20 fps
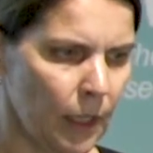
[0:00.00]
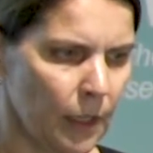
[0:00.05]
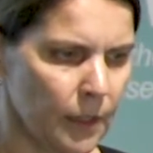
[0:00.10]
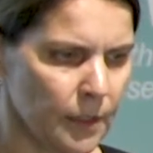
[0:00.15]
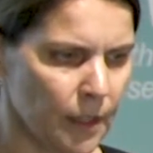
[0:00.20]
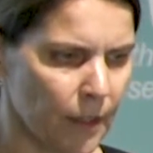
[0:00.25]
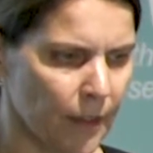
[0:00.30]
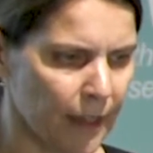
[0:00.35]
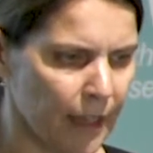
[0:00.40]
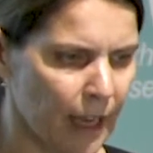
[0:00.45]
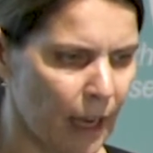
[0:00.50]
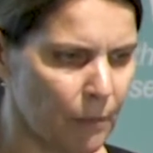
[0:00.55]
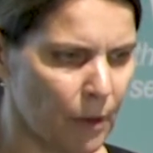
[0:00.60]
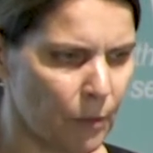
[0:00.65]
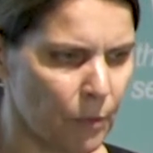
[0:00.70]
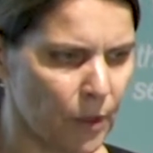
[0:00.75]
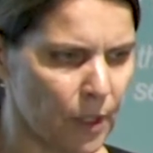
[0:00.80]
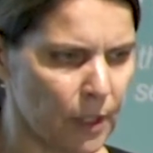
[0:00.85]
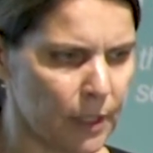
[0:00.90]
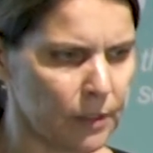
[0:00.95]
So they come
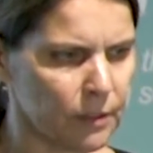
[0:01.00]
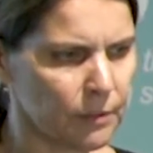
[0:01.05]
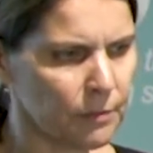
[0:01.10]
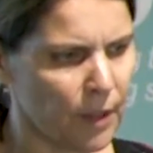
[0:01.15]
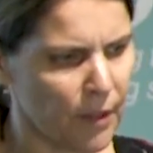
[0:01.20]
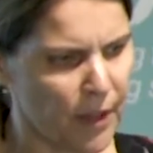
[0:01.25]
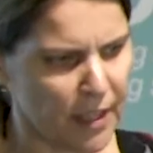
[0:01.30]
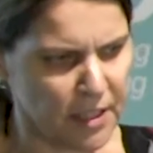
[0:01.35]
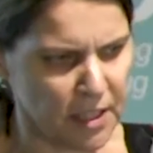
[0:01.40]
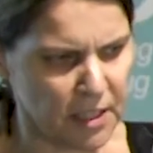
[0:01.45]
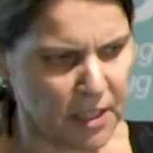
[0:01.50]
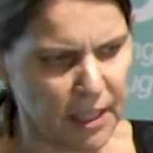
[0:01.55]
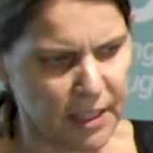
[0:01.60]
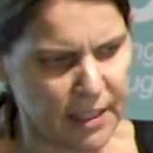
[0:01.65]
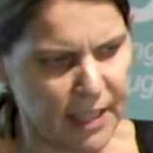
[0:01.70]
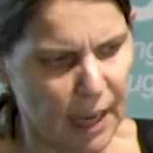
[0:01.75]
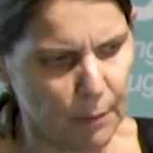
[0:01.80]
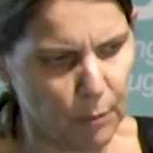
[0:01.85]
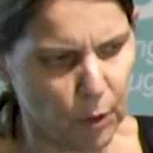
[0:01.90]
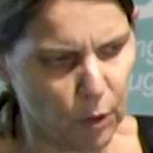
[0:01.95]
up with a little, well, that's just an
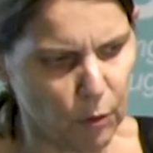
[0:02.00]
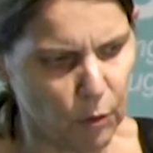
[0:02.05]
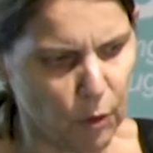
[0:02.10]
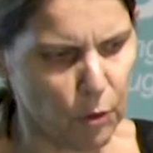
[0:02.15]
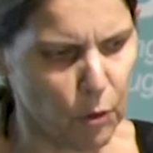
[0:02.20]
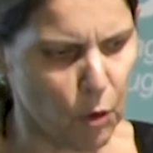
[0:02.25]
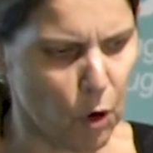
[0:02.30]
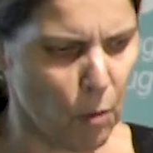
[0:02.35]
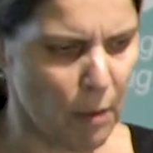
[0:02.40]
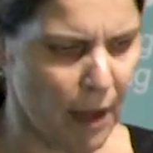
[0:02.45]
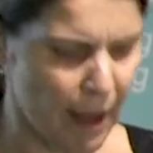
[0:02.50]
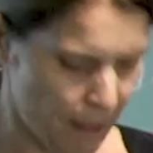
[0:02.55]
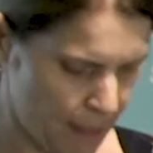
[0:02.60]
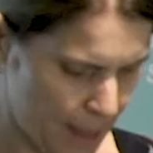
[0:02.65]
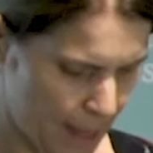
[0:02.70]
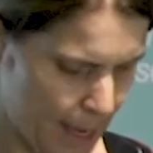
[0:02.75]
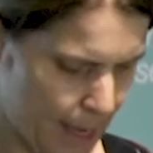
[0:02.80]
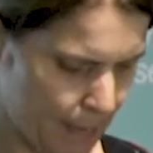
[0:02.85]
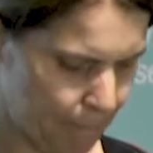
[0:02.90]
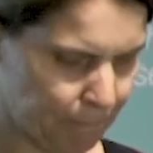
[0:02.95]
example of the format
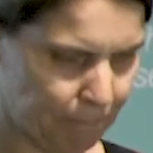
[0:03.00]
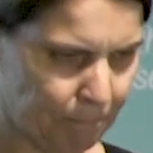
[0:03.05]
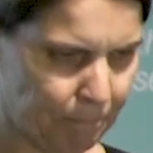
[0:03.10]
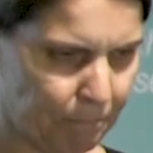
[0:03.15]
there.